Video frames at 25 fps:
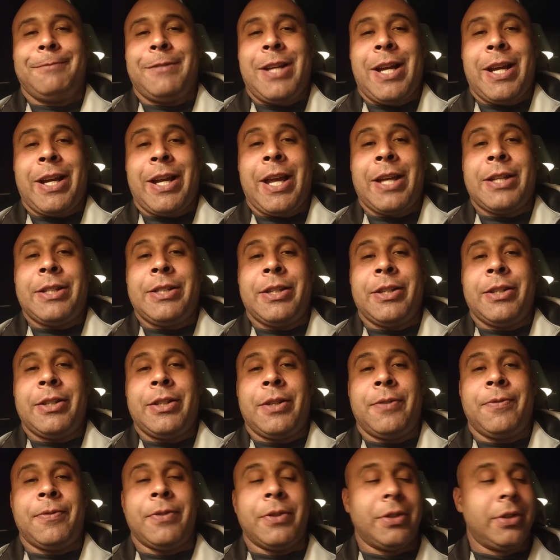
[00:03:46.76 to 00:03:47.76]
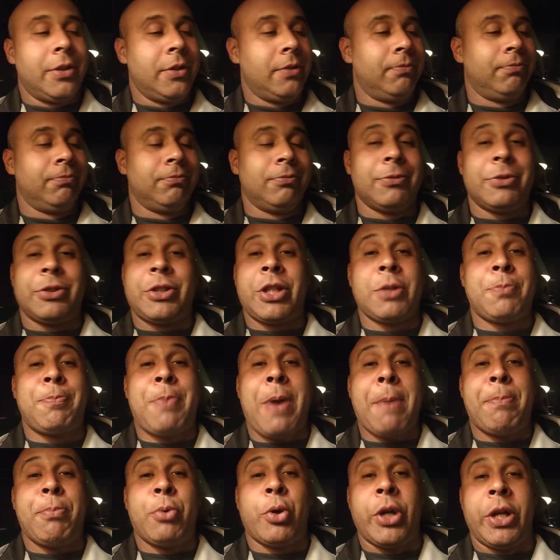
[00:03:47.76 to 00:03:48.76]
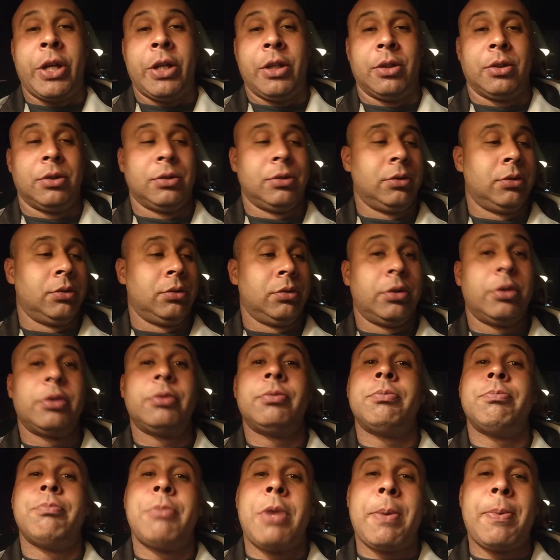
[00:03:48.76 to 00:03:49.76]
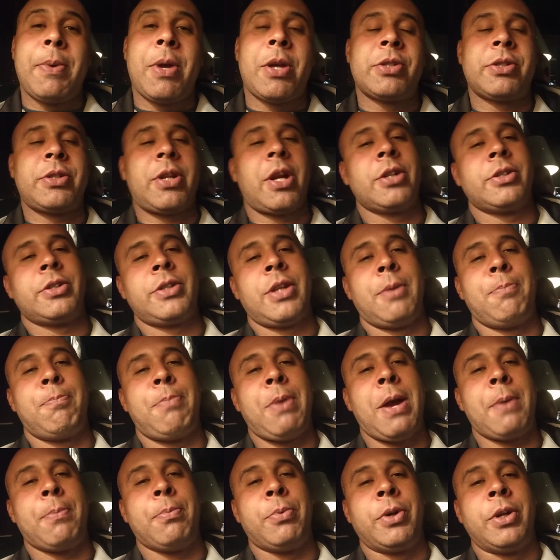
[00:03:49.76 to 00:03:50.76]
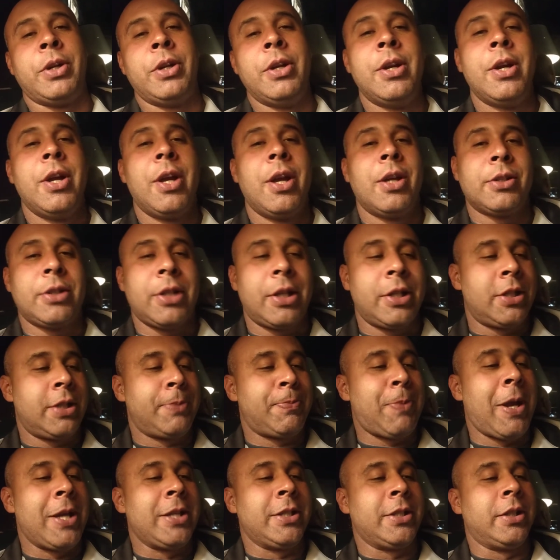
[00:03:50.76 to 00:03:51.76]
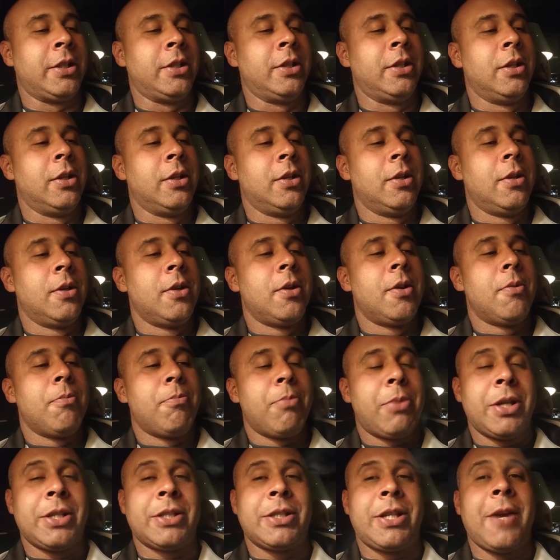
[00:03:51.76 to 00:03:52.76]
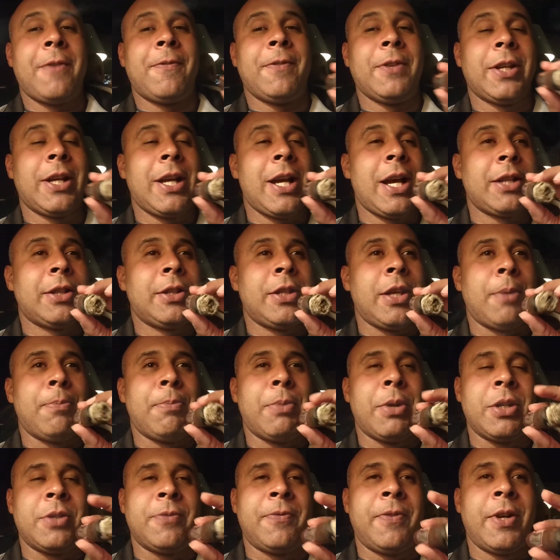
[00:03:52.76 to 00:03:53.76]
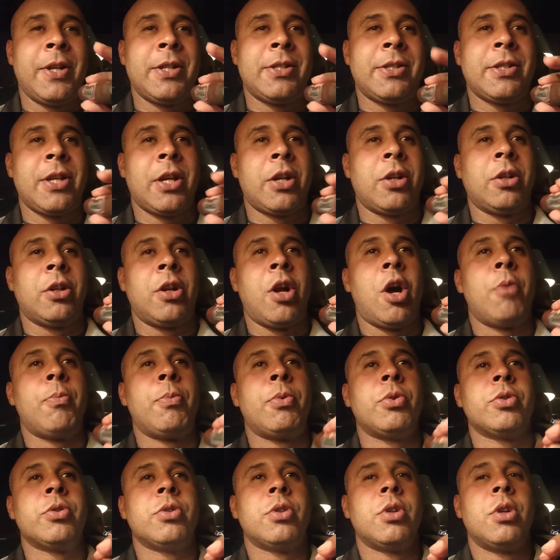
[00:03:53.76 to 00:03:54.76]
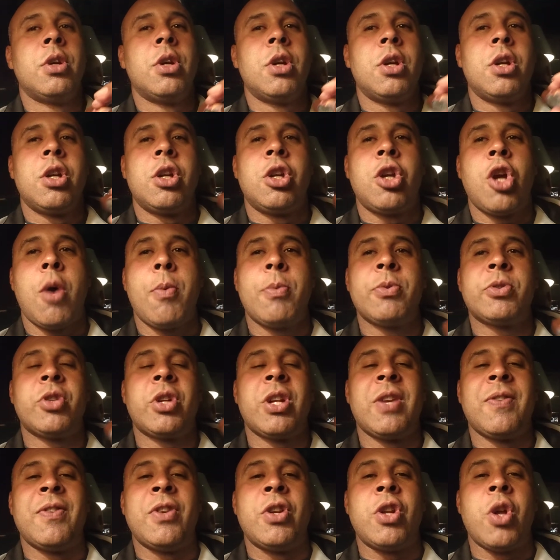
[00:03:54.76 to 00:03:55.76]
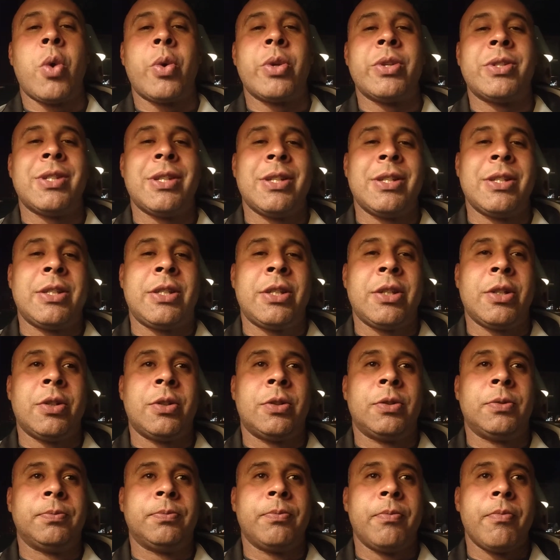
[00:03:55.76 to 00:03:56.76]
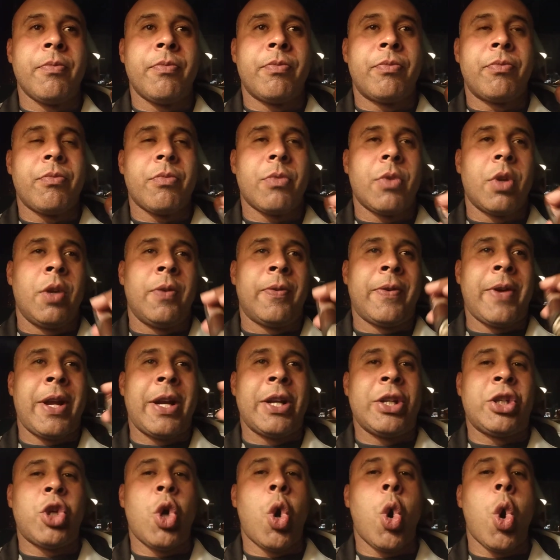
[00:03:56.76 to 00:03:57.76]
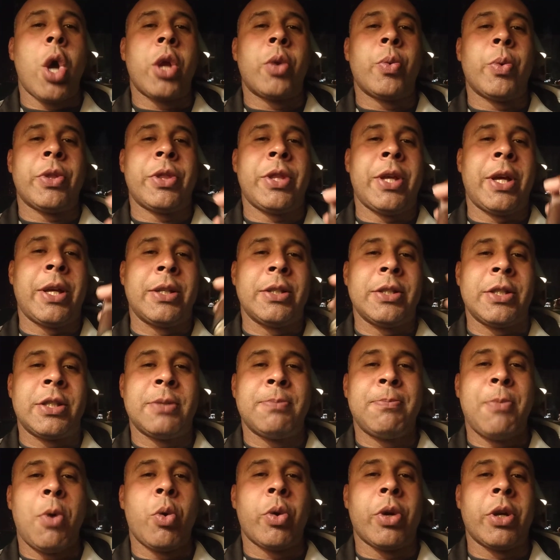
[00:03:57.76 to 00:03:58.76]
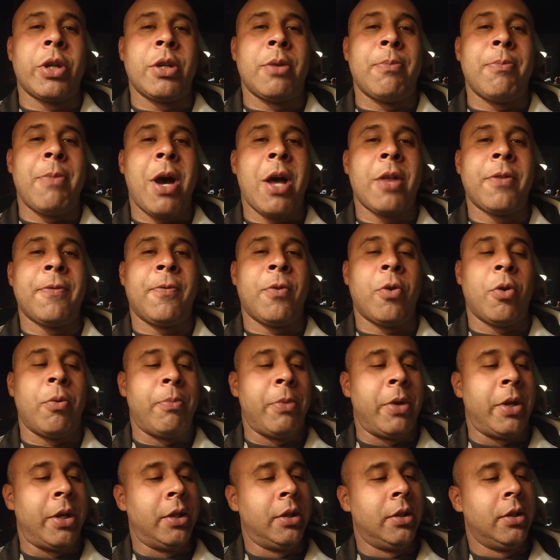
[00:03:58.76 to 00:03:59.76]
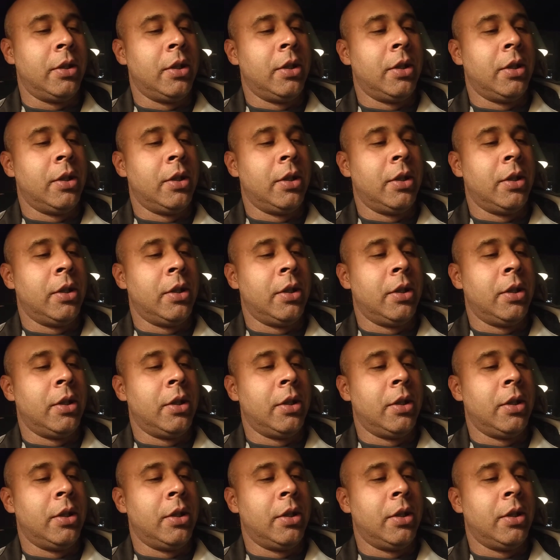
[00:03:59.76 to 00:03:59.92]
I can't tell the difference. It's just peppery. Maybe I'll start saying peppery instead of spicy, but it's definitely got that. But it's very subtle. It almost you almost don't even notice it until you've kind of toyed with that smoke in your mouth for a minute.